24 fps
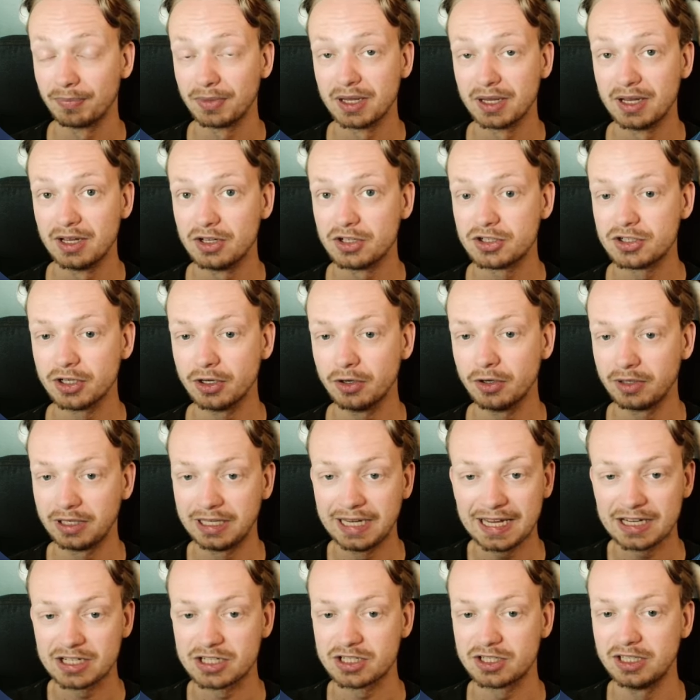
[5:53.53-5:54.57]
So
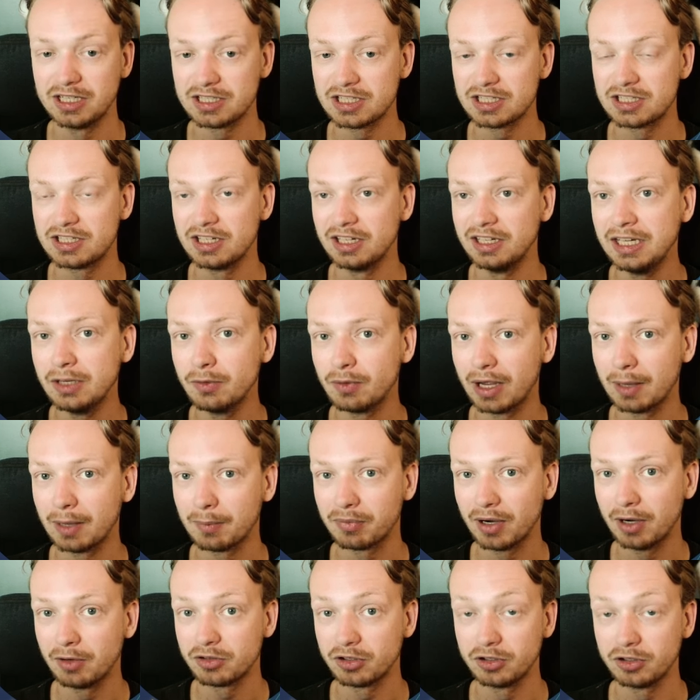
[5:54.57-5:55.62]
yes, this is the new app
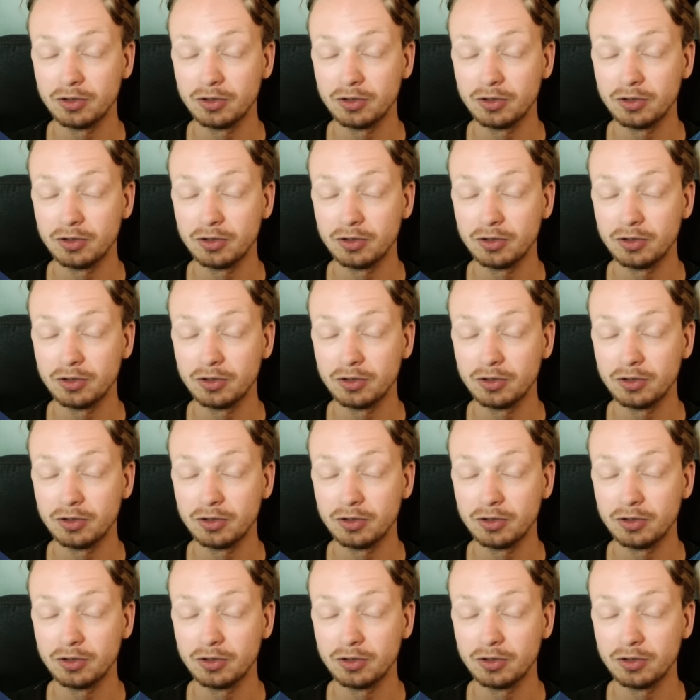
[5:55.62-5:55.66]
router.